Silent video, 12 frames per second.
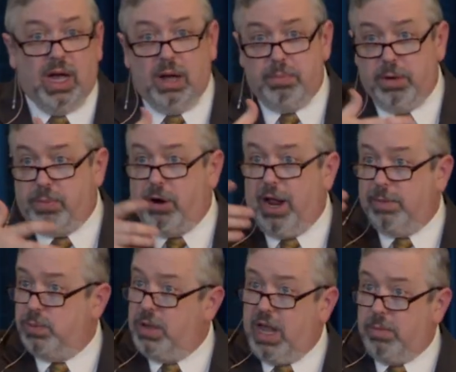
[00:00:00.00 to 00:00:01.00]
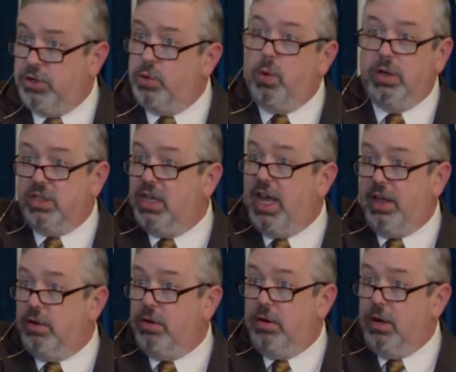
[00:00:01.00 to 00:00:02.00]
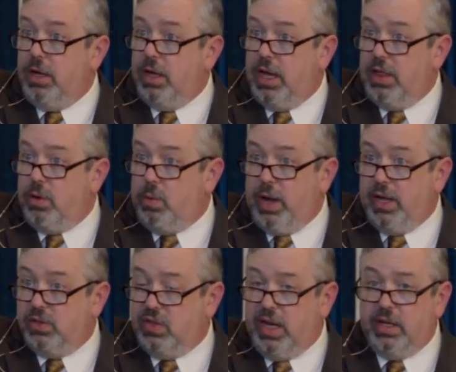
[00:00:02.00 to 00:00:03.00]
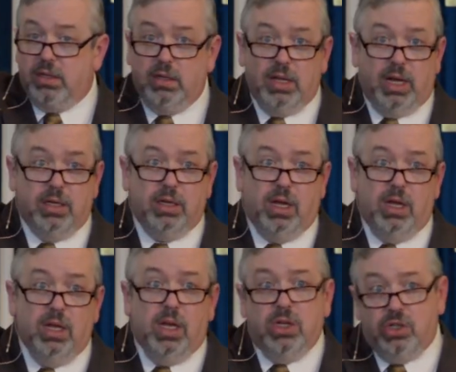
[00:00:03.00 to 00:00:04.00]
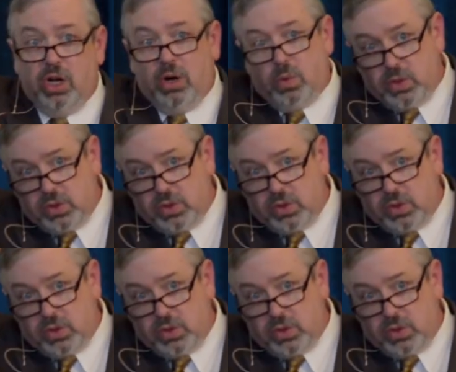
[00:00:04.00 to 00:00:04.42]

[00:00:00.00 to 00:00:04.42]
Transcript: but perhaps be able to work together in the ways that Chuck